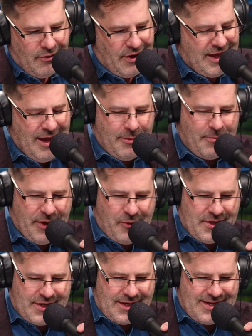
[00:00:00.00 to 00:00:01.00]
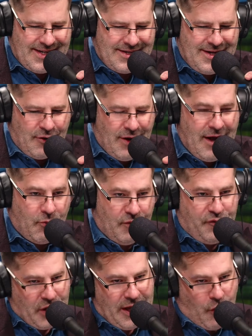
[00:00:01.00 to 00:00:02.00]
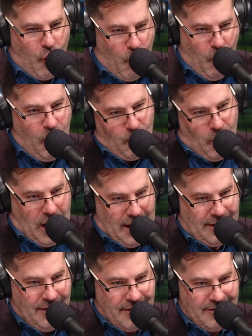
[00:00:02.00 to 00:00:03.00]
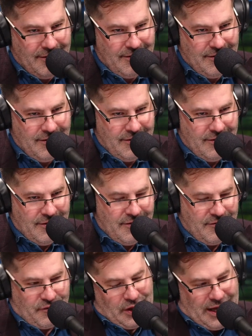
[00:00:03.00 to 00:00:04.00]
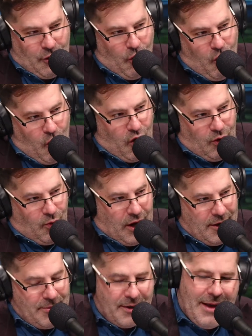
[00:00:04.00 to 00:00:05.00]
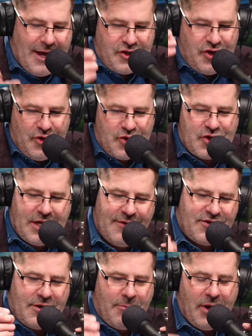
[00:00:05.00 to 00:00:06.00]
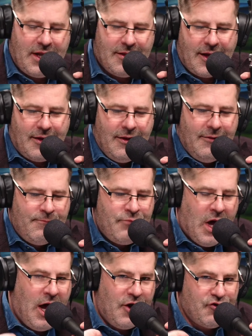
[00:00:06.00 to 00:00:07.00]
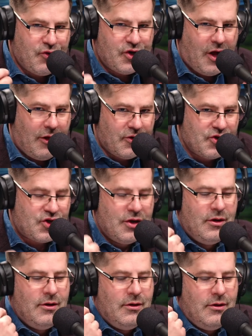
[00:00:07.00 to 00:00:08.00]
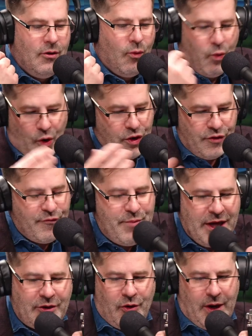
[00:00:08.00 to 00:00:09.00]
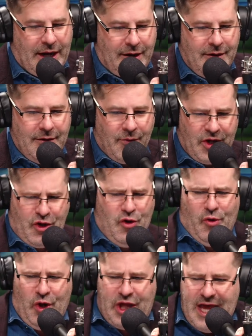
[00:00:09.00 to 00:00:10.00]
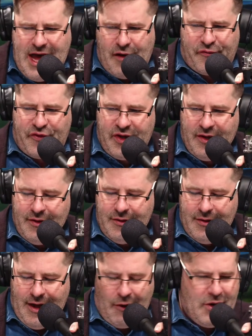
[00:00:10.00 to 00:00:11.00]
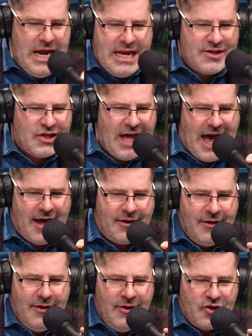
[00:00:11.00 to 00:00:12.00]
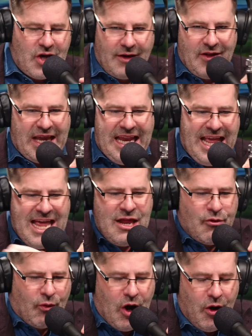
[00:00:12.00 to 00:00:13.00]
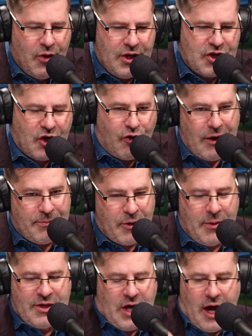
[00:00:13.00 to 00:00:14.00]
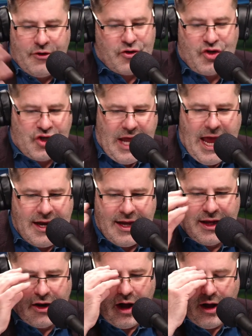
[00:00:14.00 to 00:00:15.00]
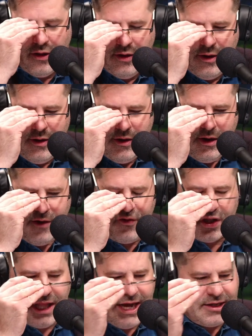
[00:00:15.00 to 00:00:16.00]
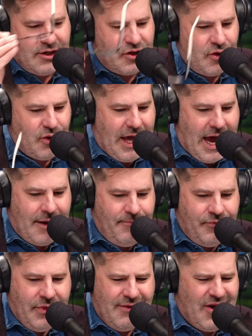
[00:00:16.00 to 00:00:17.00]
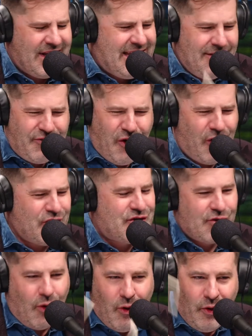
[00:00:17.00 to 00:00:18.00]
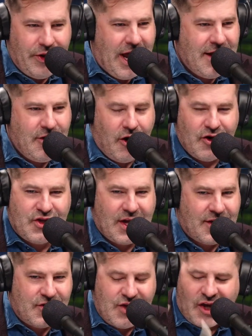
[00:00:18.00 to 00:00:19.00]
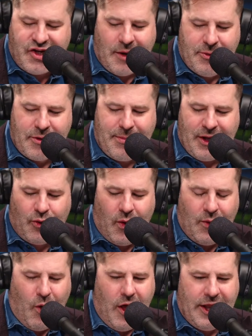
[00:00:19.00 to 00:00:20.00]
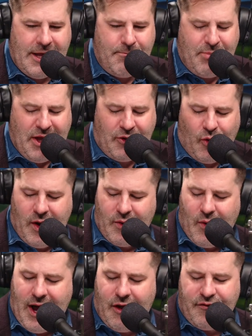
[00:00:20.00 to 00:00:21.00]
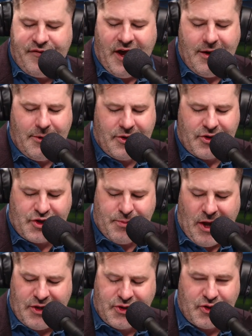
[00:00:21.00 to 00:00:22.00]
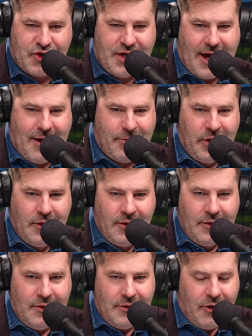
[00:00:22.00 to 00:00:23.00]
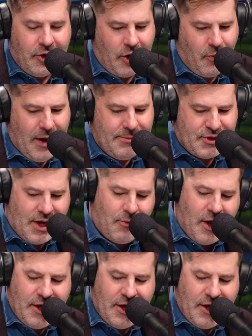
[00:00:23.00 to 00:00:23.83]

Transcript: You're like, yeah, but Bitcoin's like 60 grand. Well, for like a whole one, but imagine you just give somebody like $100 worth of Bitcoin. What a cool gift. How neat is that? It's kind of like an inroad into crypto, into understanding it all. If you'd like to do that, they've got gift cards and the whole nine yards. They can set you up with the Bitcoin wallet at Bitcoin Well. Find them under the sponsors tab on our website,